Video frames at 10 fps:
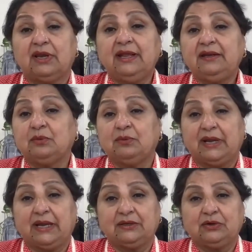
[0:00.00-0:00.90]
correct,
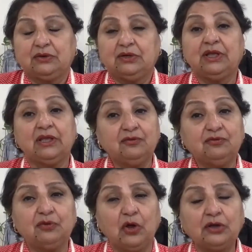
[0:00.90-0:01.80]
well and good.
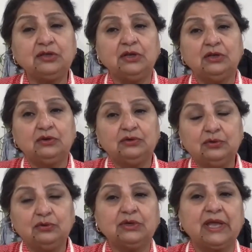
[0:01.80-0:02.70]
If not,
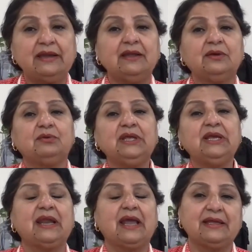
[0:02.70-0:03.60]
you can
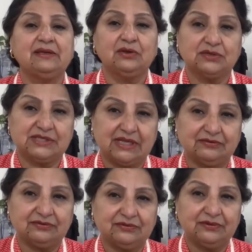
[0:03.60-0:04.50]
realign
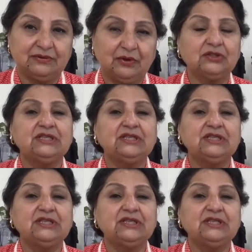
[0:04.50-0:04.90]
yourself. Or